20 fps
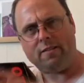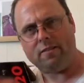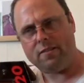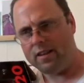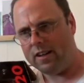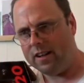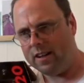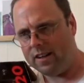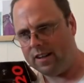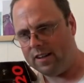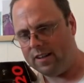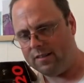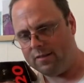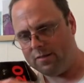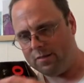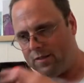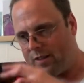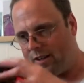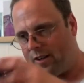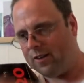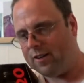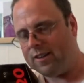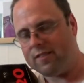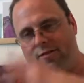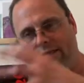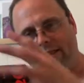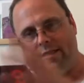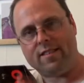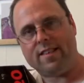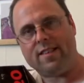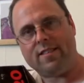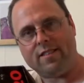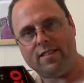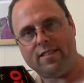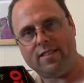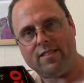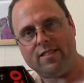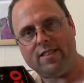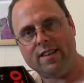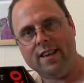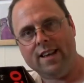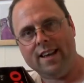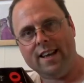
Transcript: what they call it, transitions,